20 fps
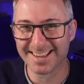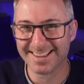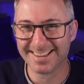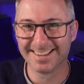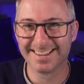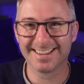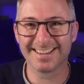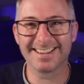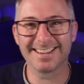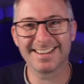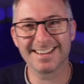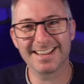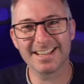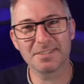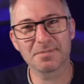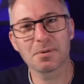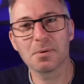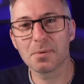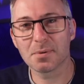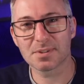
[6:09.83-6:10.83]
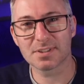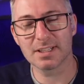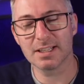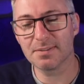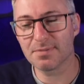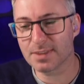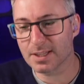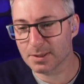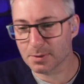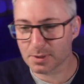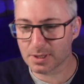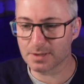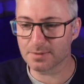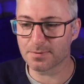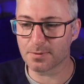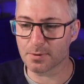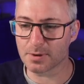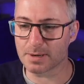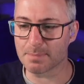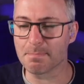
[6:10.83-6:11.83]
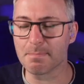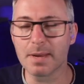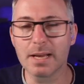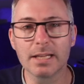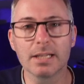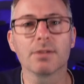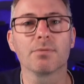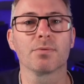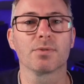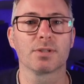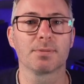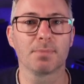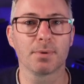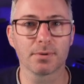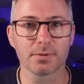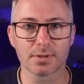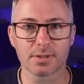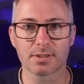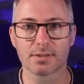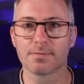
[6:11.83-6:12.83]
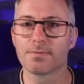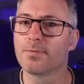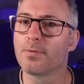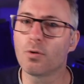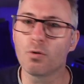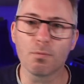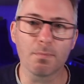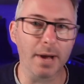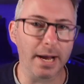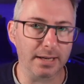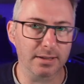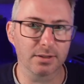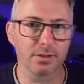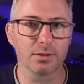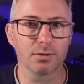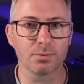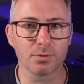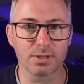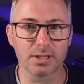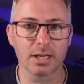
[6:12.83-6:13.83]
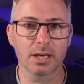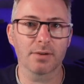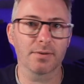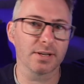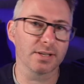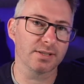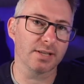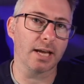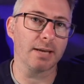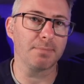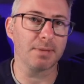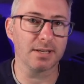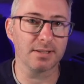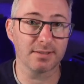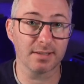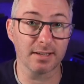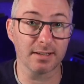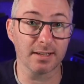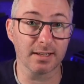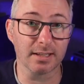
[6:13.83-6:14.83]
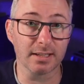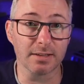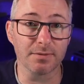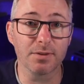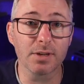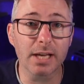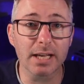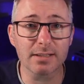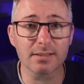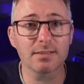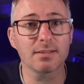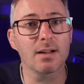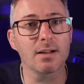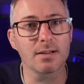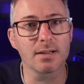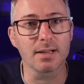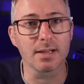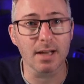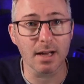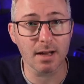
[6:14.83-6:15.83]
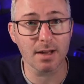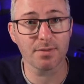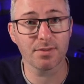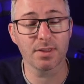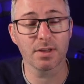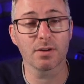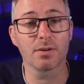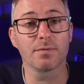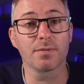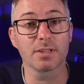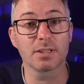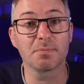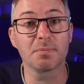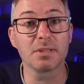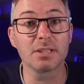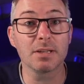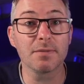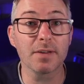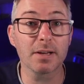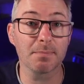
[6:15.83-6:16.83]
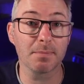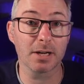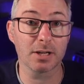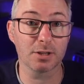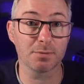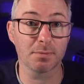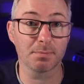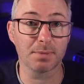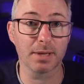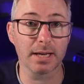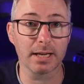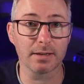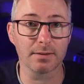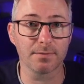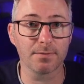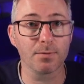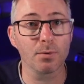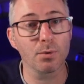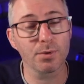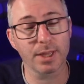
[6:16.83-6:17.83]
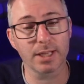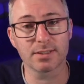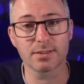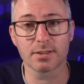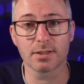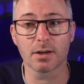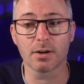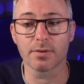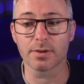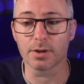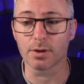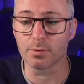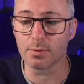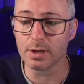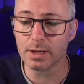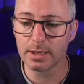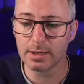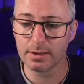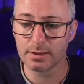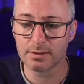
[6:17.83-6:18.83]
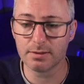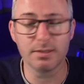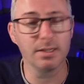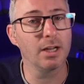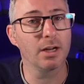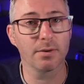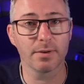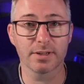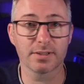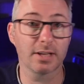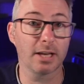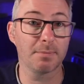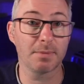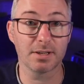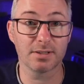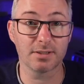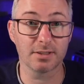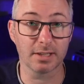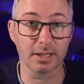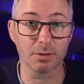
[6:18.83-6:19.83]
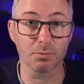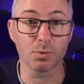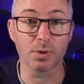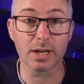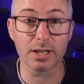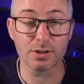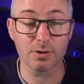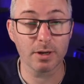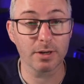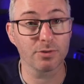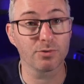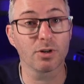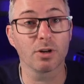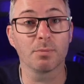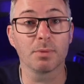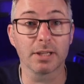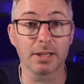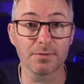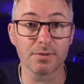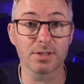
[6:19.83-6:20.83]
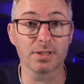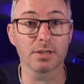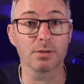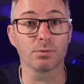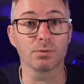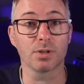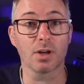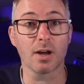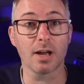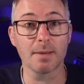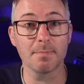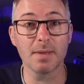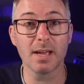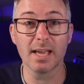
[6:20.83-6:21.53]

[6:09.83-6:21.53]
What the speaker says: And of course, if they're looking for an immediate response, fall back to your DRS ABCD. If you get stuck and can't think of a specific management plan for that scenario, DRS ABCD will get you out of trouble every single time.